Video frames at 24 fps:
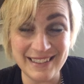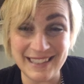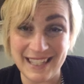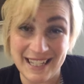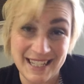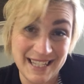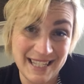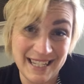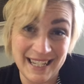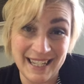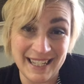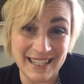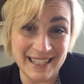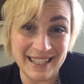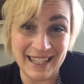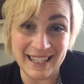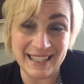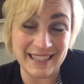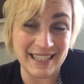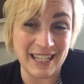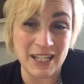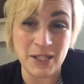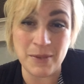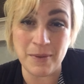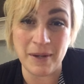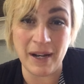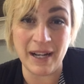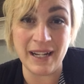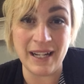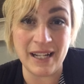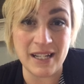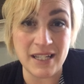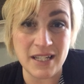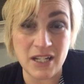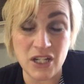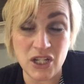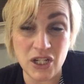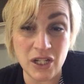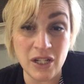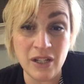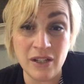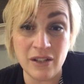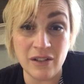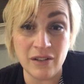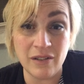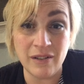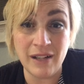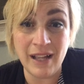That's it. Like, that's what I get to
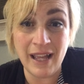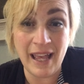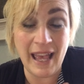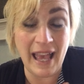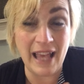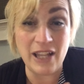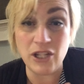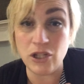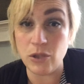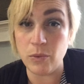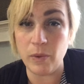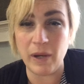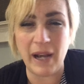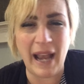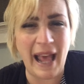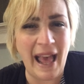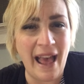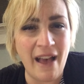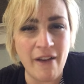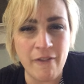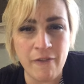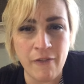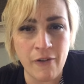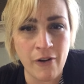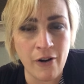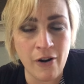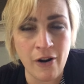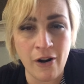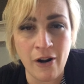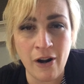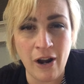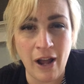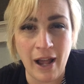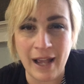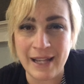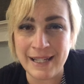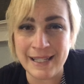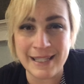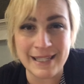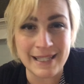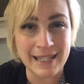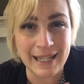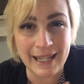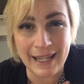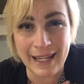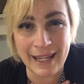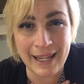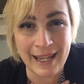do and do whatever I
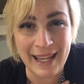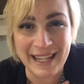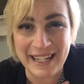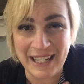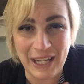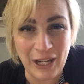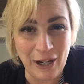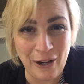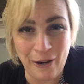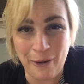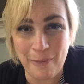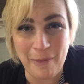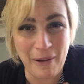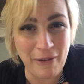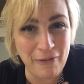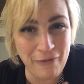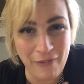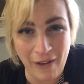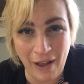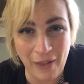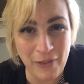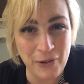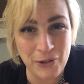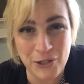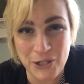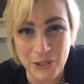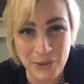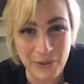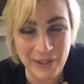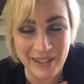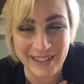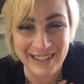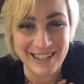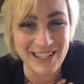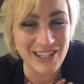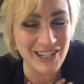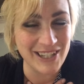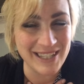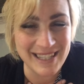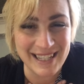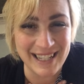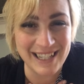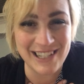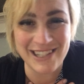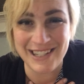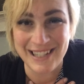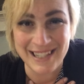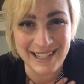see and hear my father doing, just
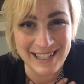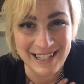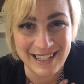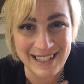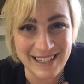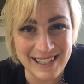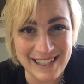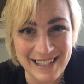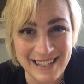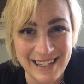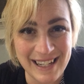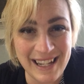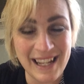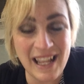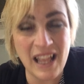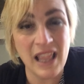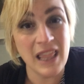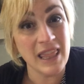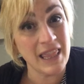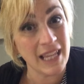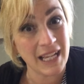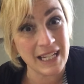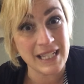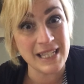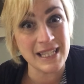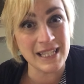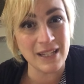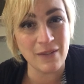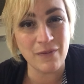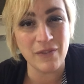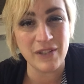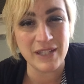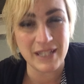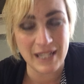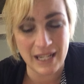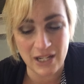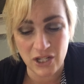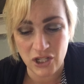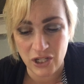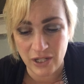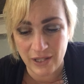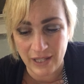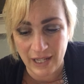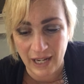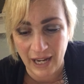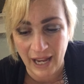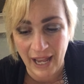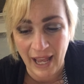like Jesus. That's the
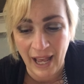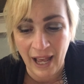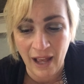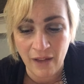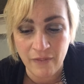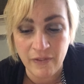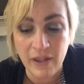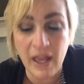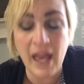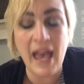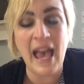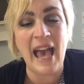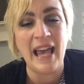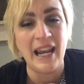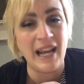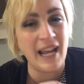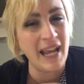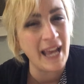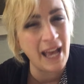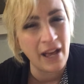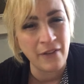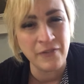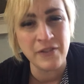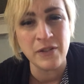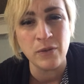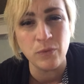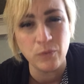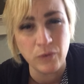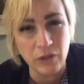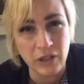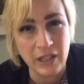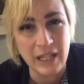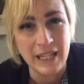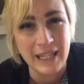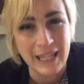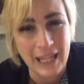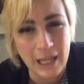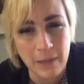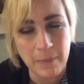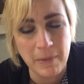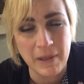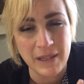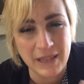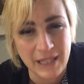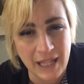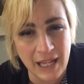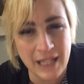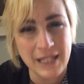invitation that I have. And I have to really keep
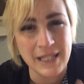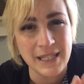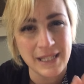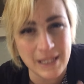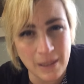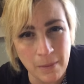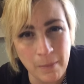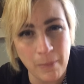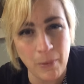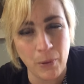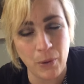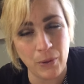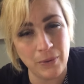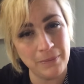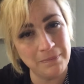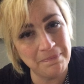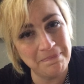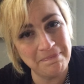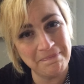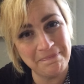it that simple.